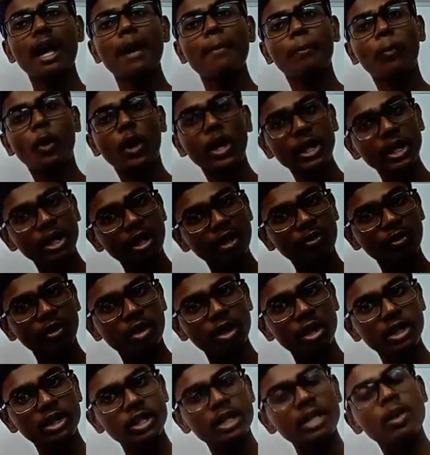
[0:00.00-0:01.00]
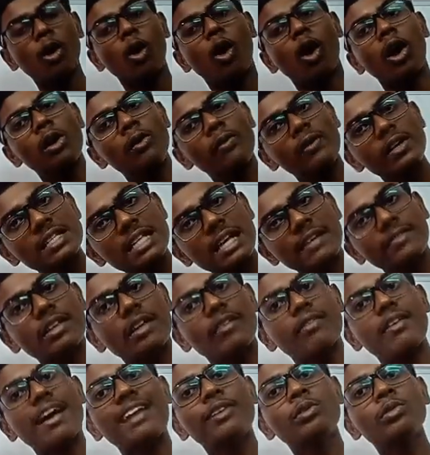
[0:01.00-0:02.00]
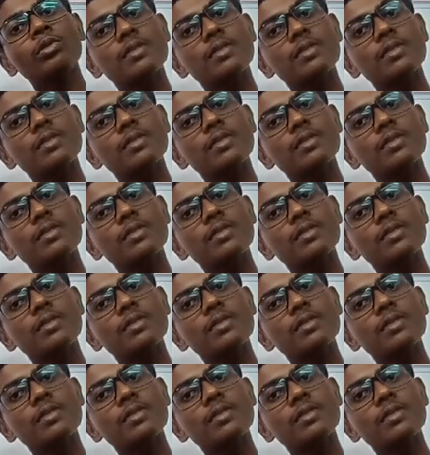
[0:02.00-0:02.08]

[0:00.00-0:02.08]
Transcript: point of origin always have the value